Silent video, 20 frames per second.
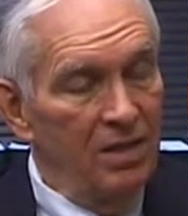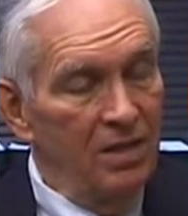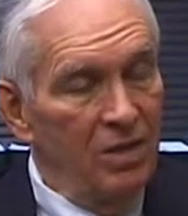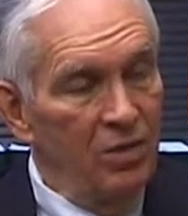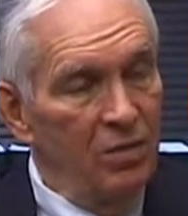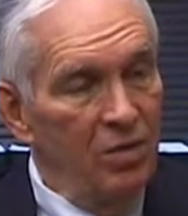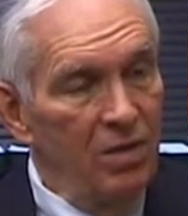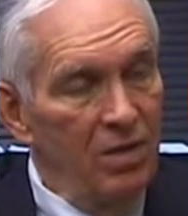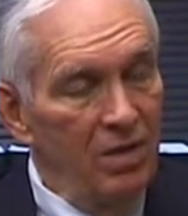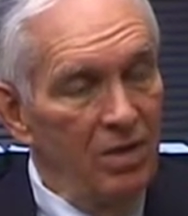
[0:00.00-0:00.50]

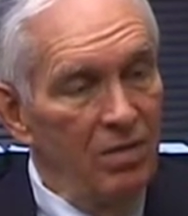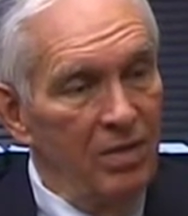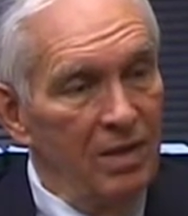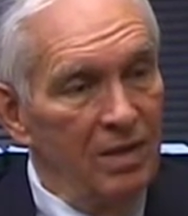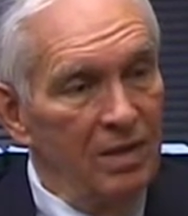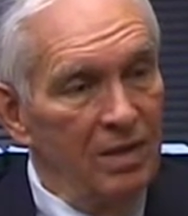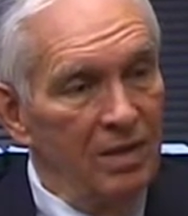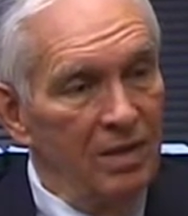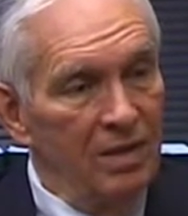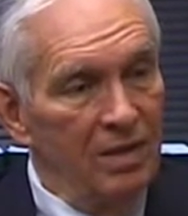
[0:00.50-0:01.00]
So you know,
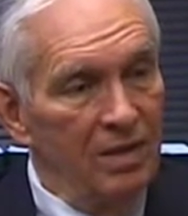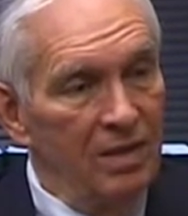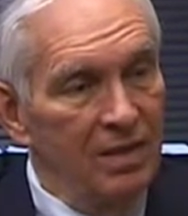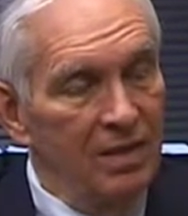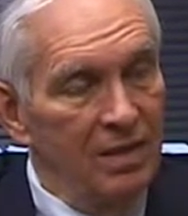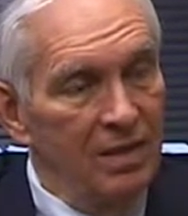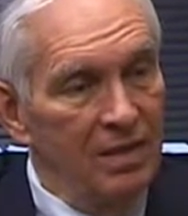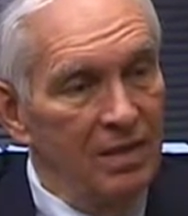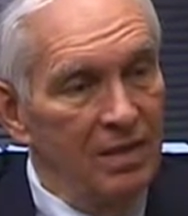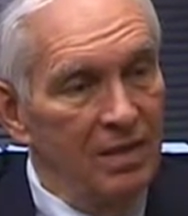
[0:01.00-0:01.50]

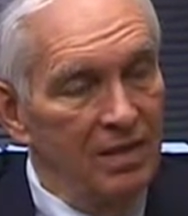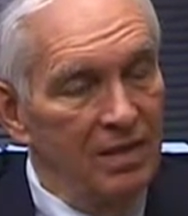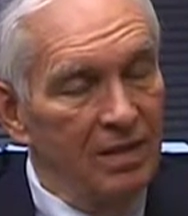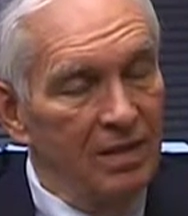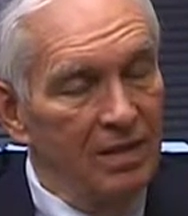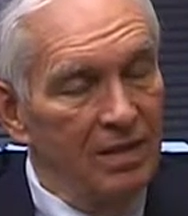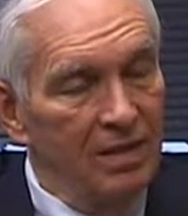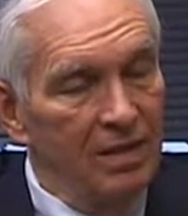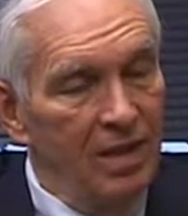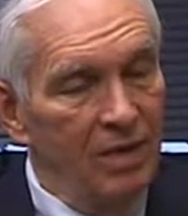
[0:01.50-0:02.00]

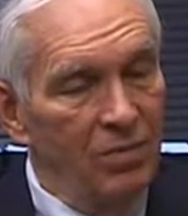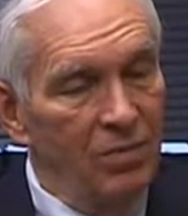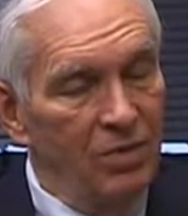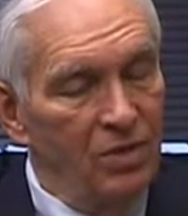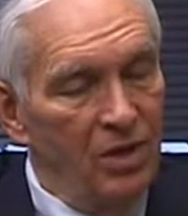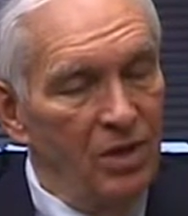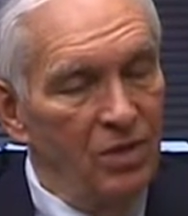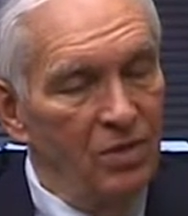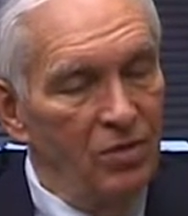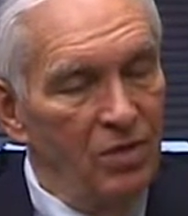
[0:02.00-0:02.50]
that
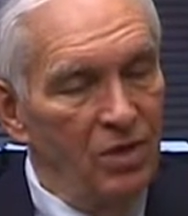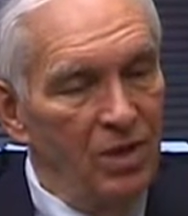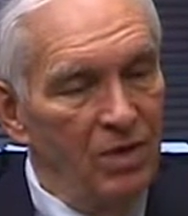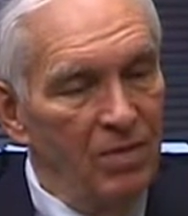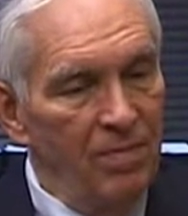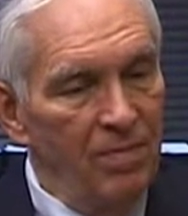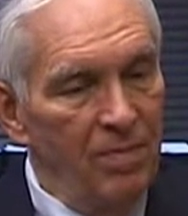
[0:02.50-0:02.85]
was interesting.